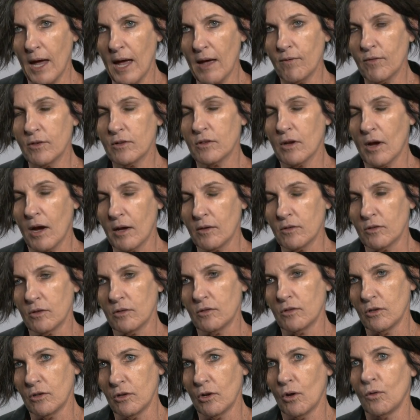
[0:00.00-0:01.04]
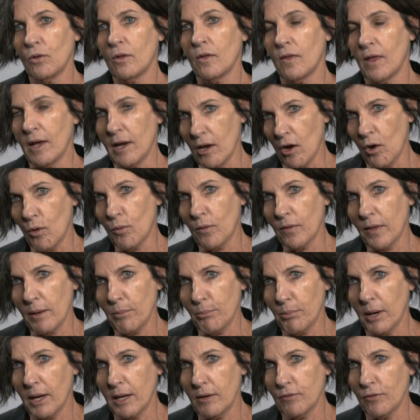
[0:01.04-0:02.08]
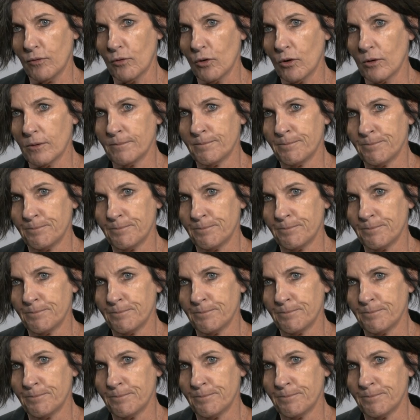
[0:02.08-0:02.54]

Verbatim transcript: advertiser to know that they got what they paid for.